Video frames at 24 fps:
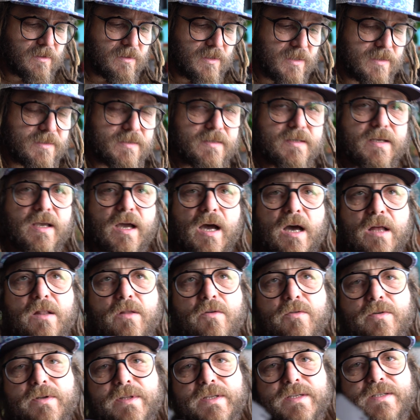Let's see how
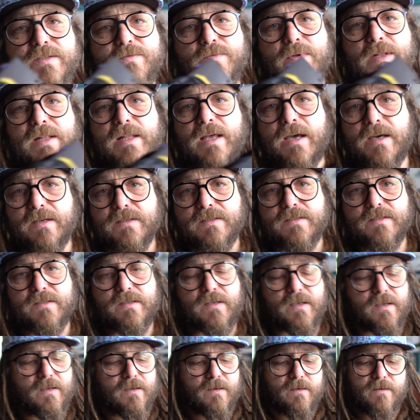long these will last.
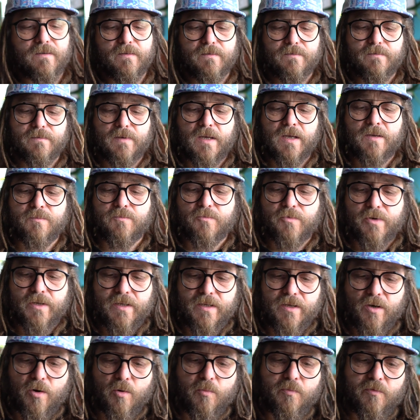I'm
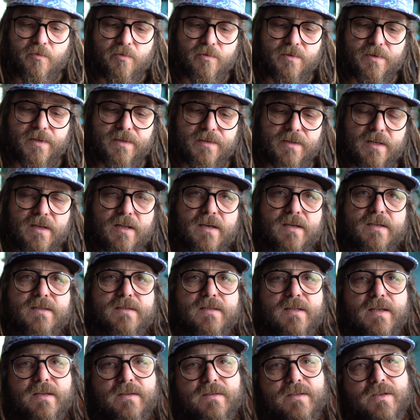really hopeful that they
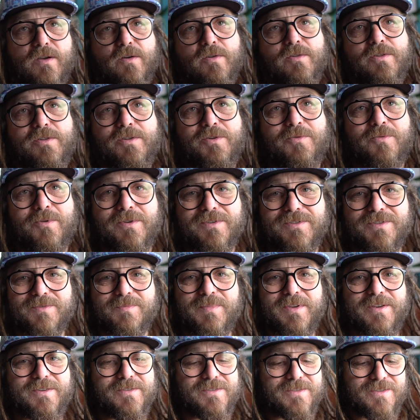last like the older ones,
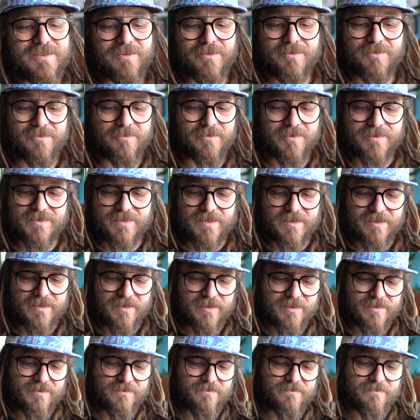because the older ones are
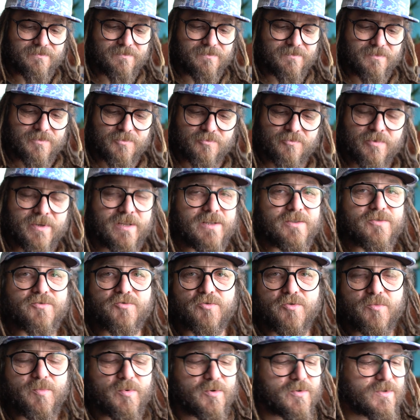like real
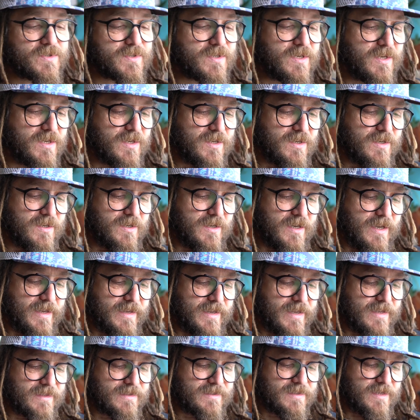troopers. I
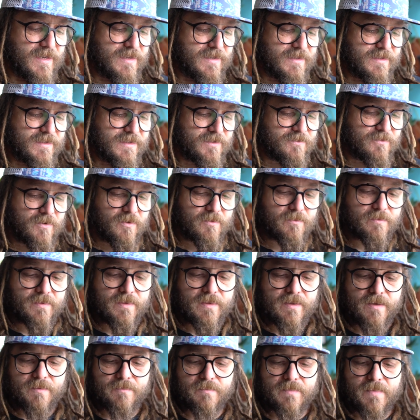can't see anything wrong
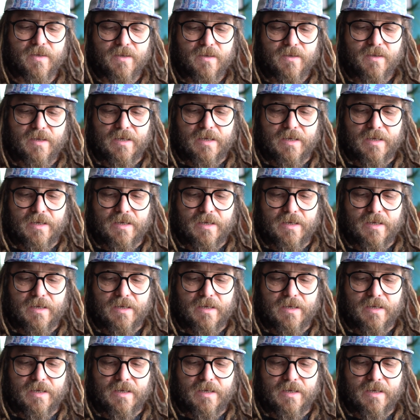with them.